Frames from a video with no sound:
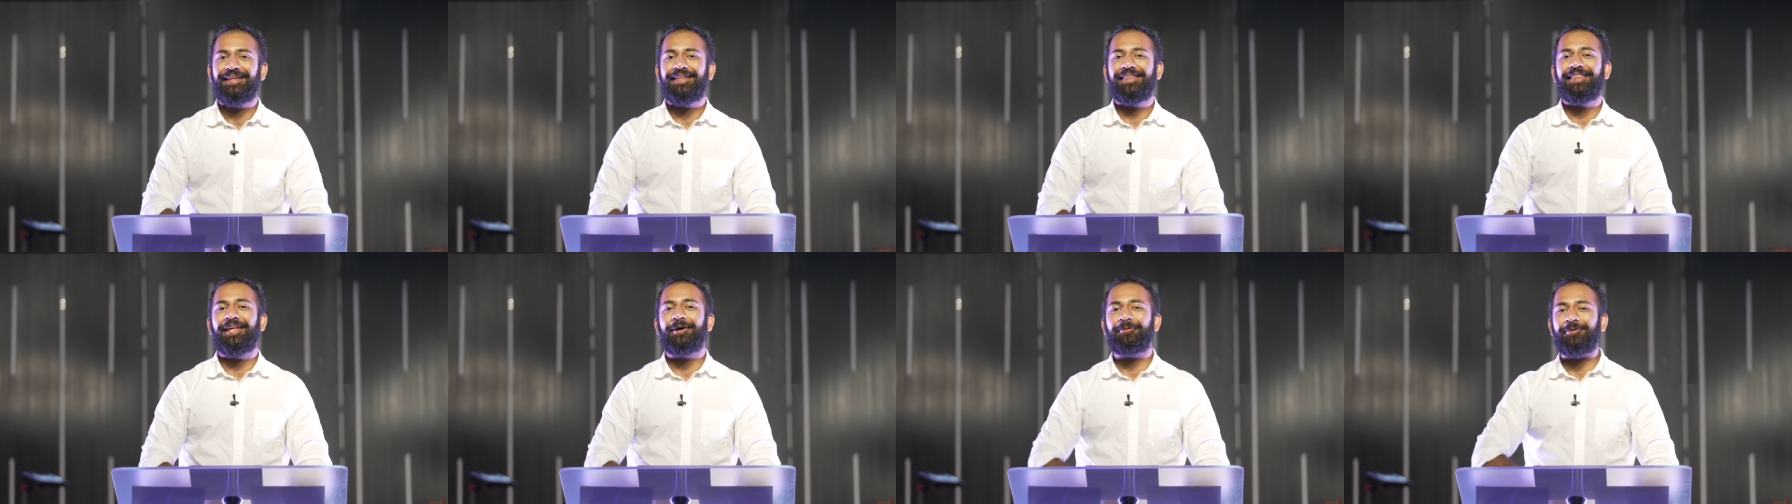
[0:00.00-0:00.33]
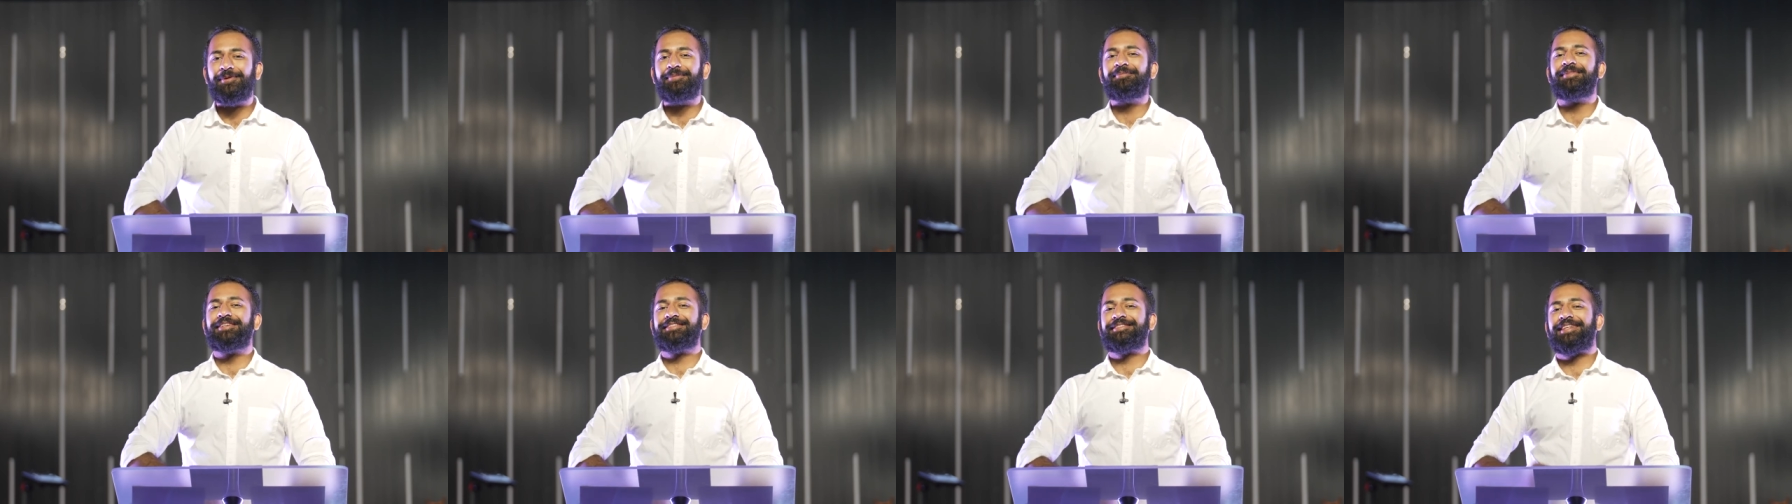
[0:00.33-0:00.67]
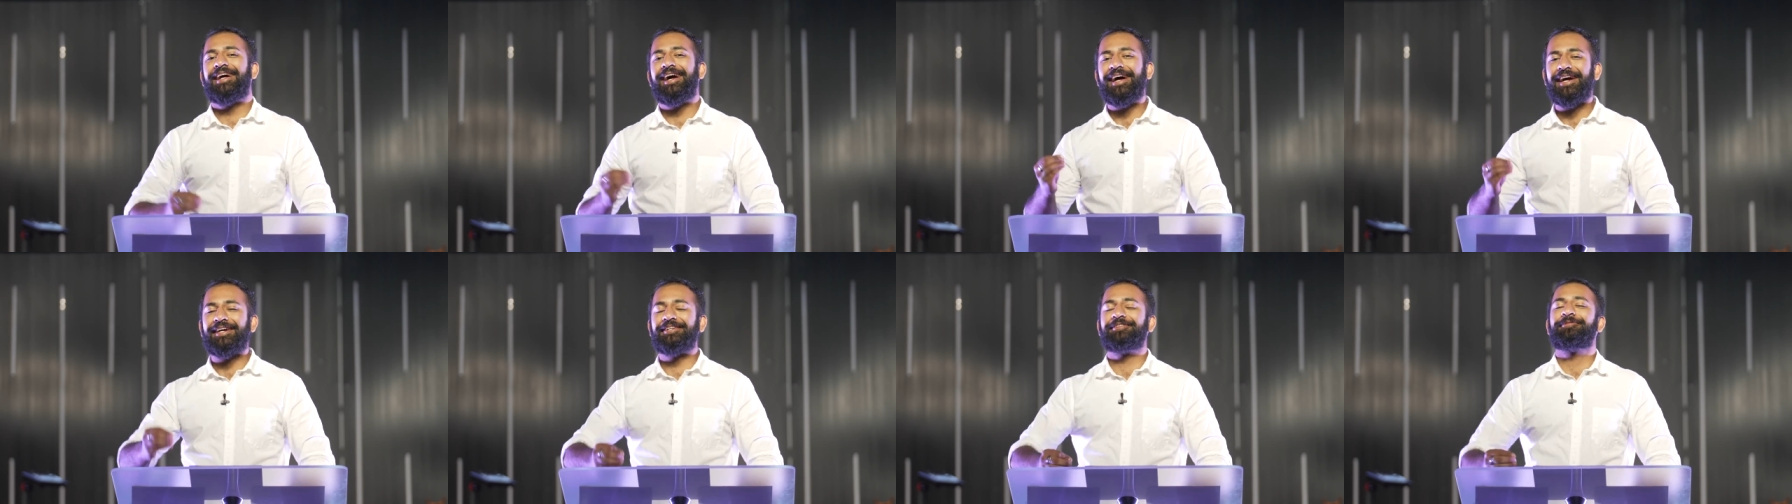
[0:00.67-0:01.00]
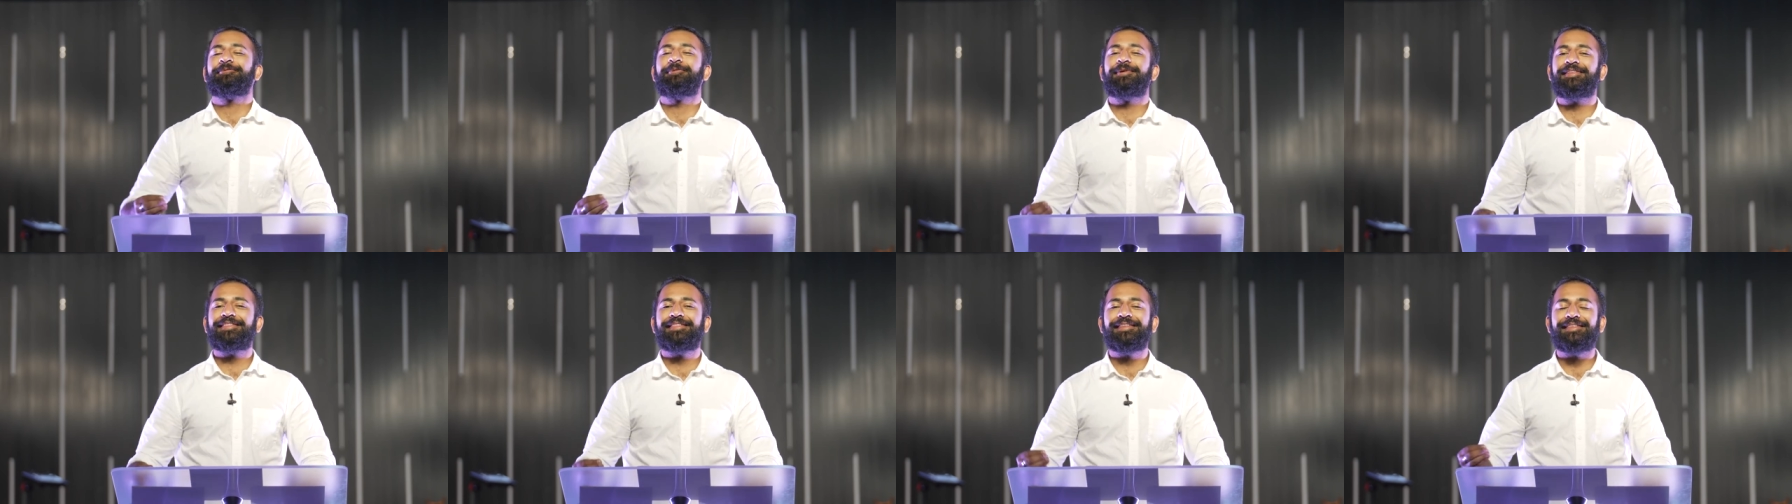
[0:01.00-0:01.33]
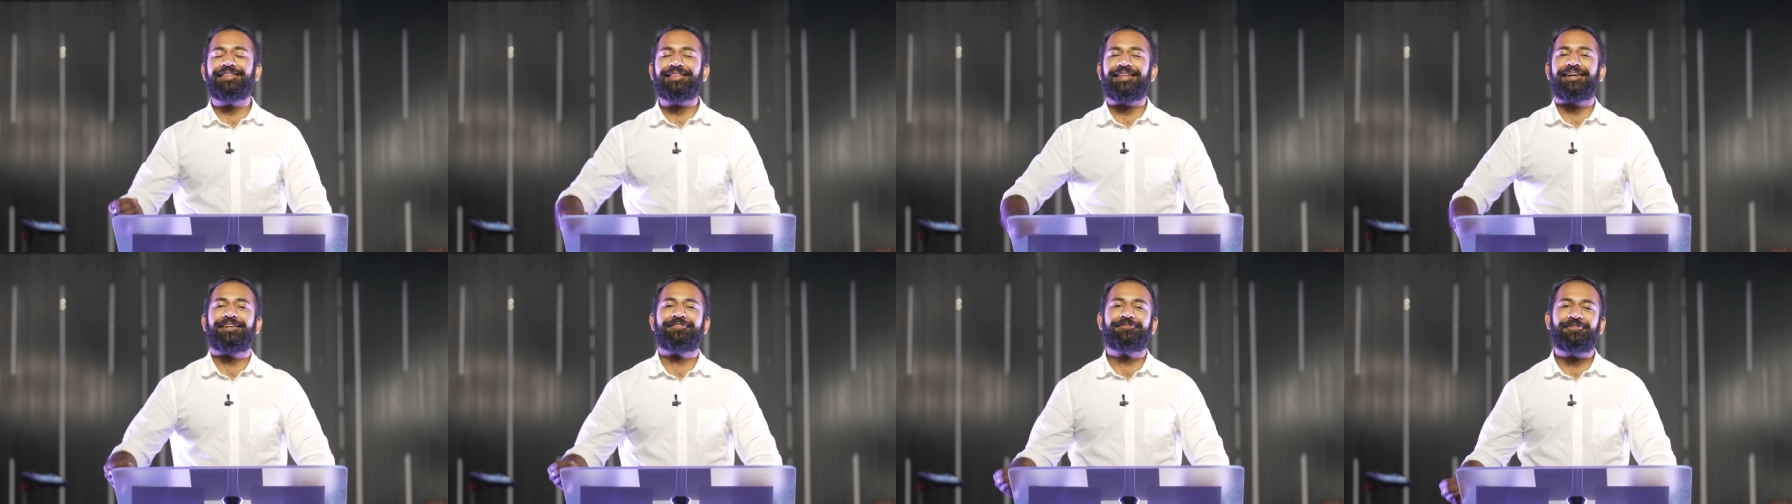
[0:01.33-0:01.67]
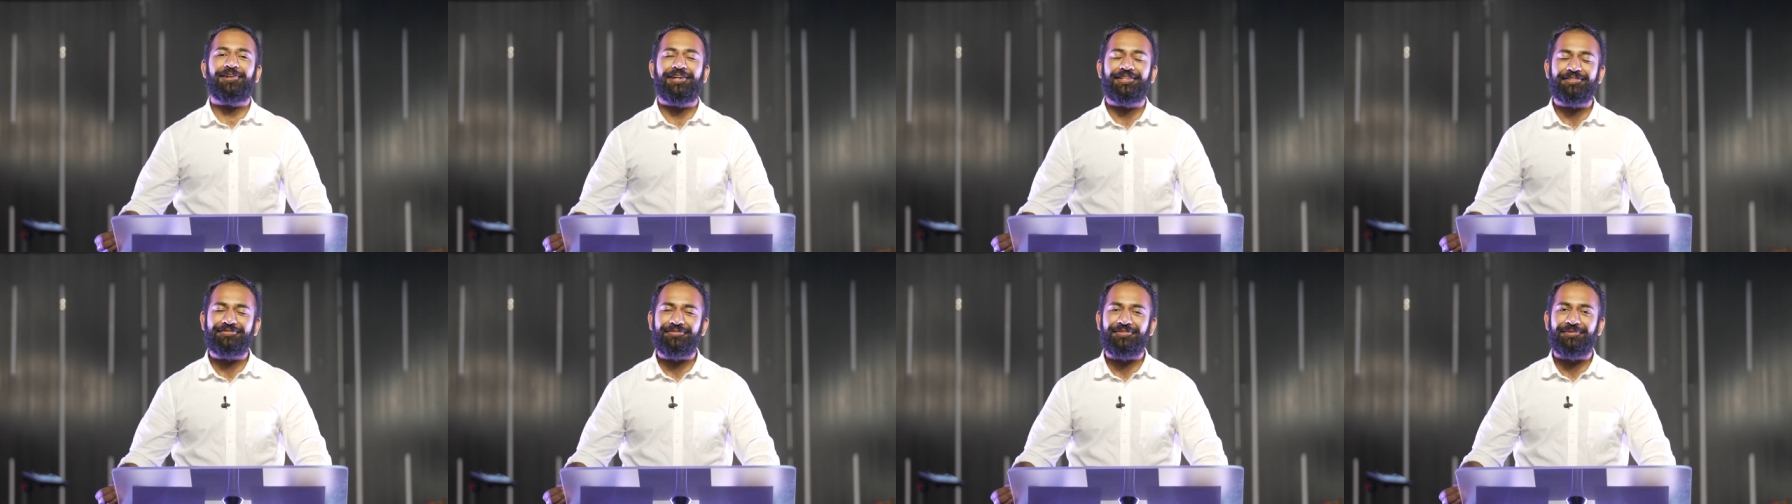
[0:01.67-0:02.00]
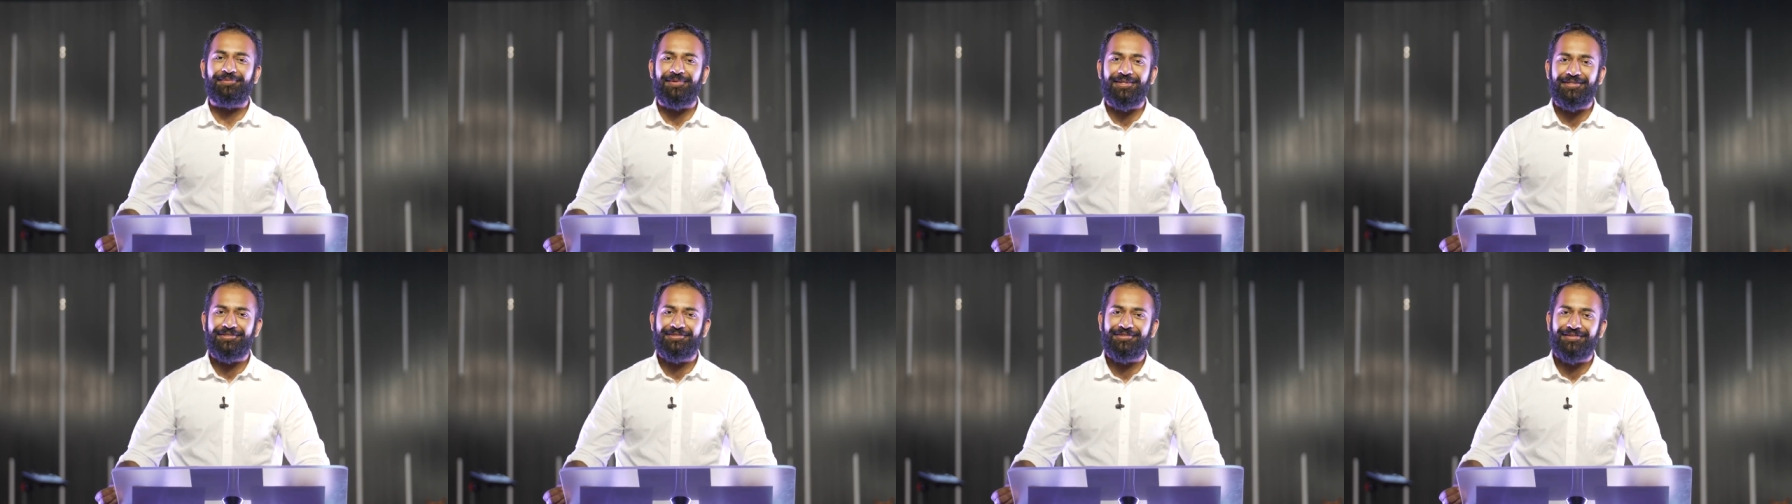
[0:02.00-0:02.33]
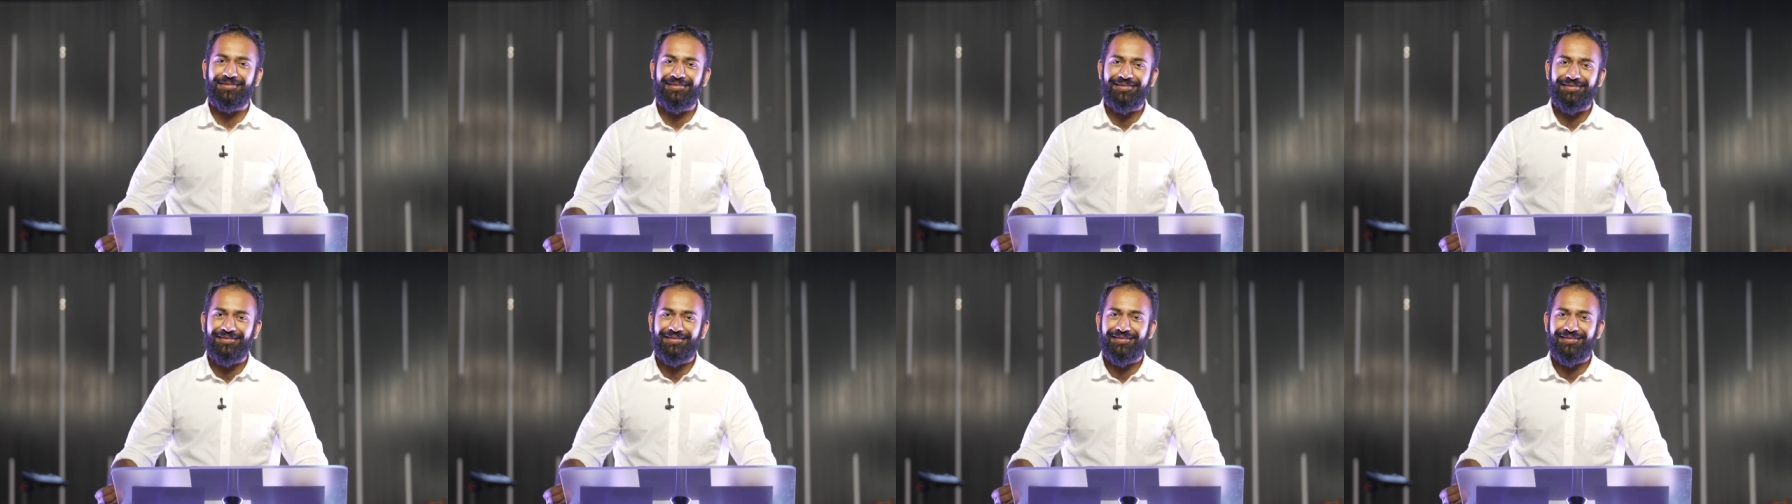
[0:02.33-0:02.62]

that we must act within that transformation.